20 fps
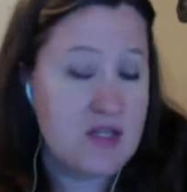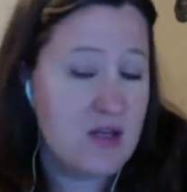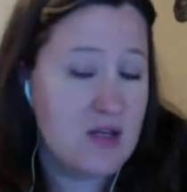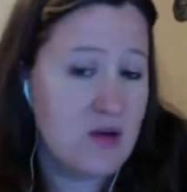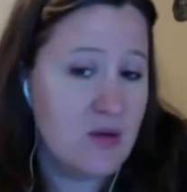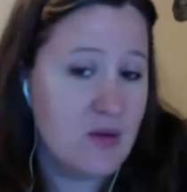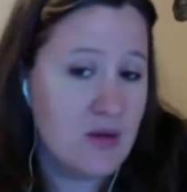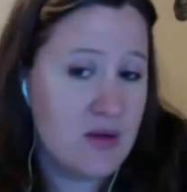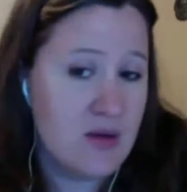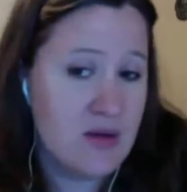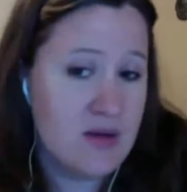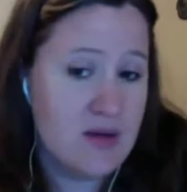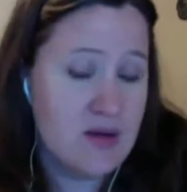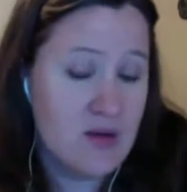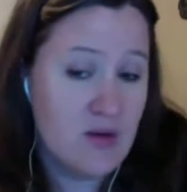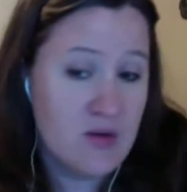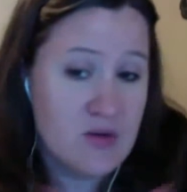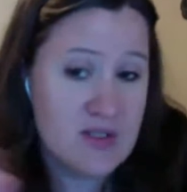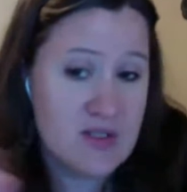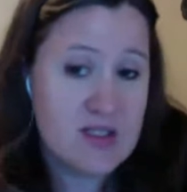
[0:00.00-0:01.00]
it, you know,
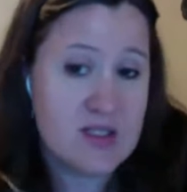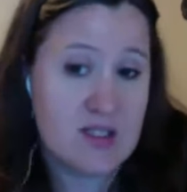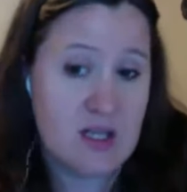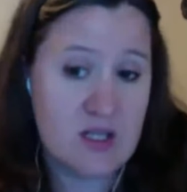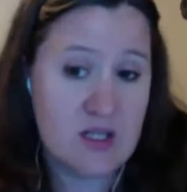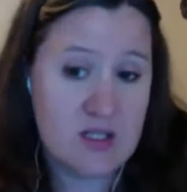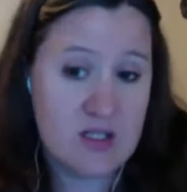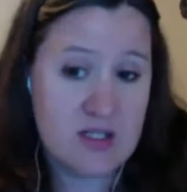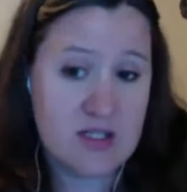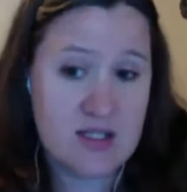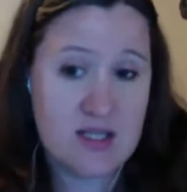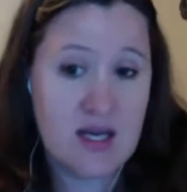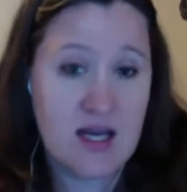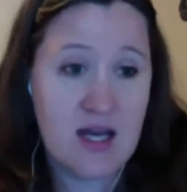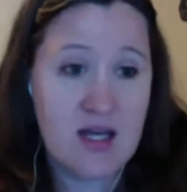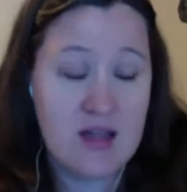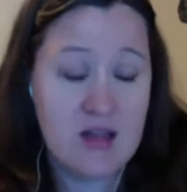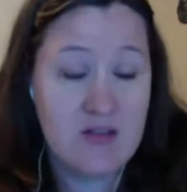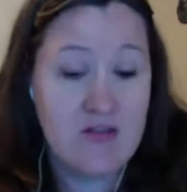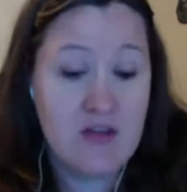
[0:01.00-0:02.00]
those discussions
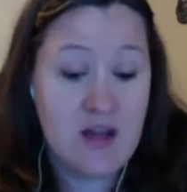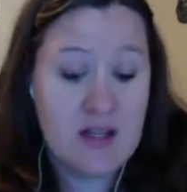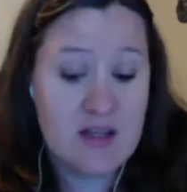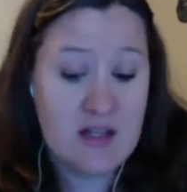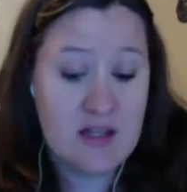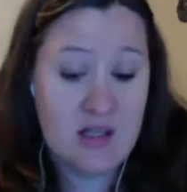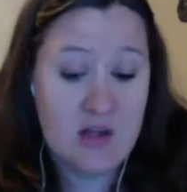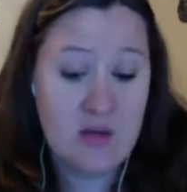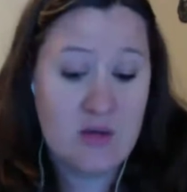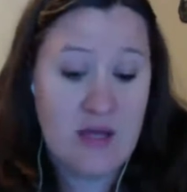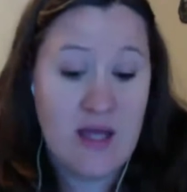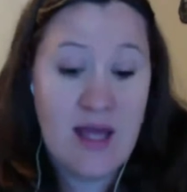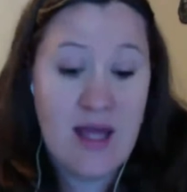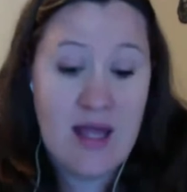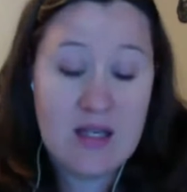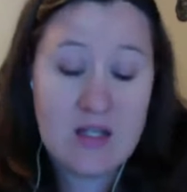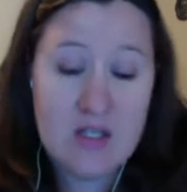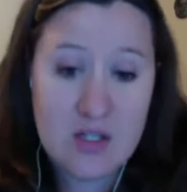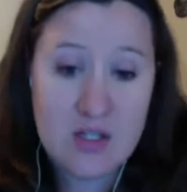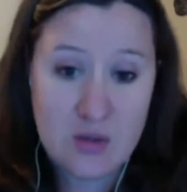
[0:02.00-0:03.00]
aside, the fact that you
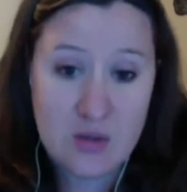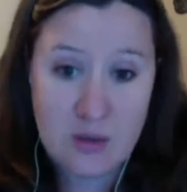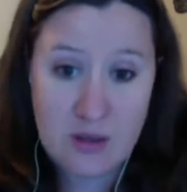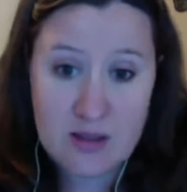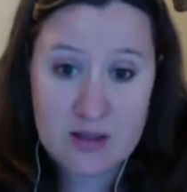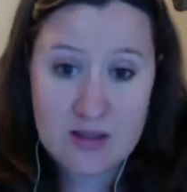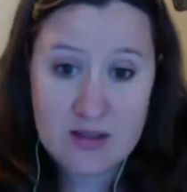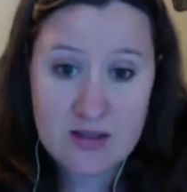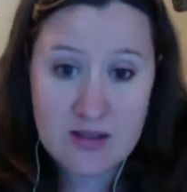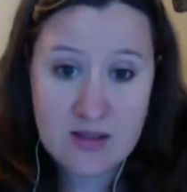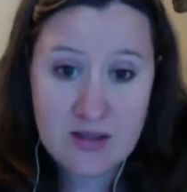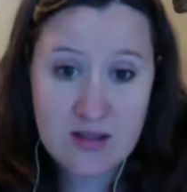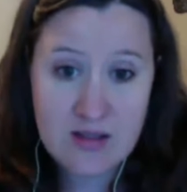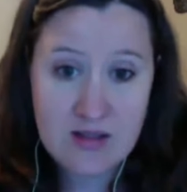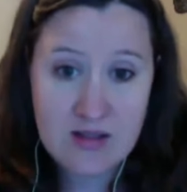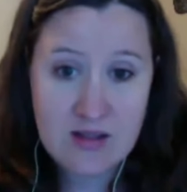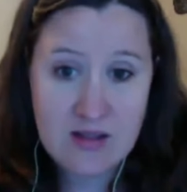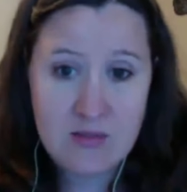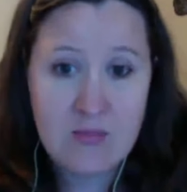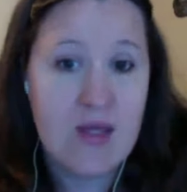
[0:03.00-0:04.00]
can do it
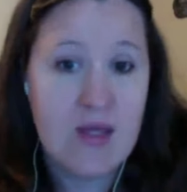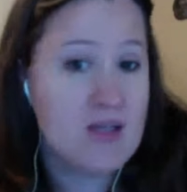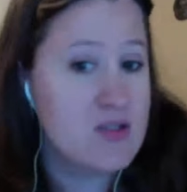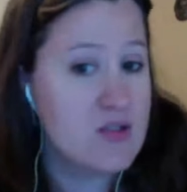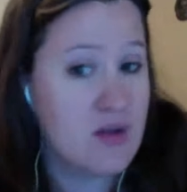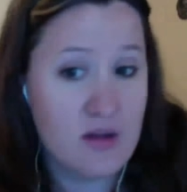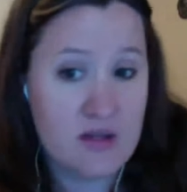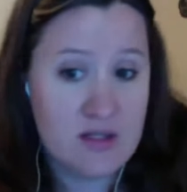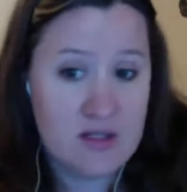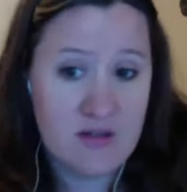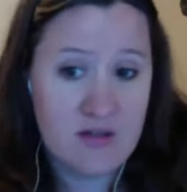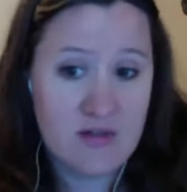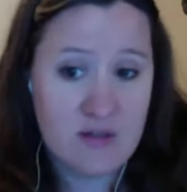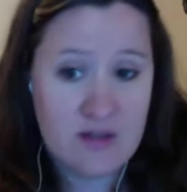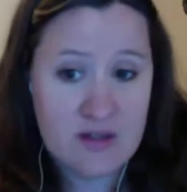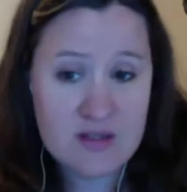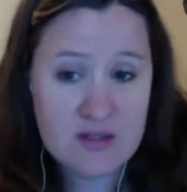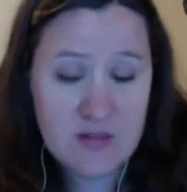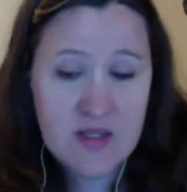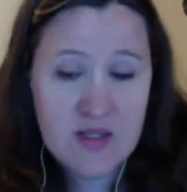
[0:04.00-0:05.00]
makes all the
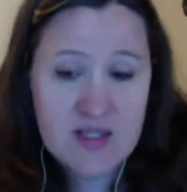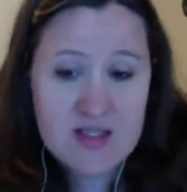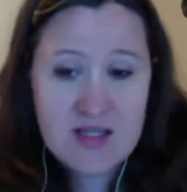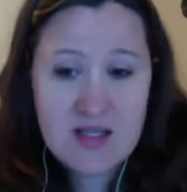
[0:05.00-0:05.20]
difference.